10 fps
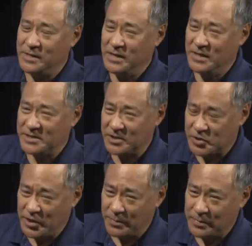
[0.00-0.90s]
It's a
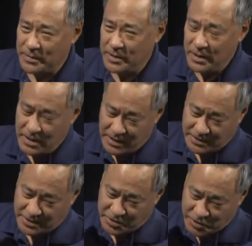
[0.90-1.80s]
chip. It's
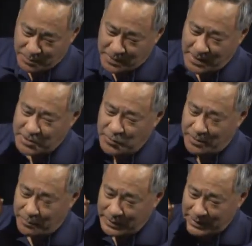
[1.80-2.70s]
a chip that you
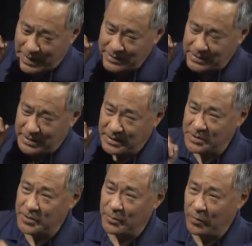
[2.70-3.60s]
implant into
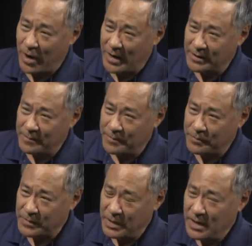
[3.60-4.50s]
your brain
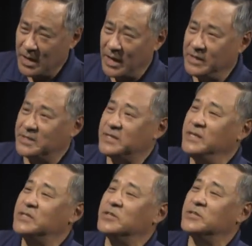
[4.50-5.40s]
and it
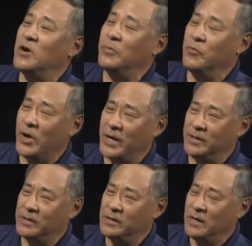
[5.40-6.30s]
teaches our brain
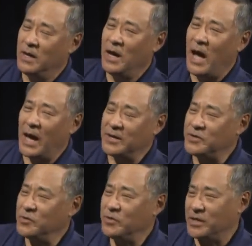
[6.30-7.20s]
how to
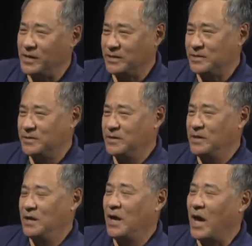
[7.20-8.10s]
do things,
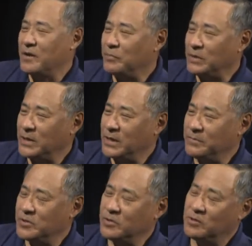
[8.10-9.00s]
how to play a
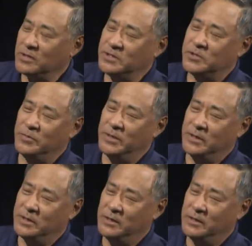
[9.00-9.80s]
musical instrument,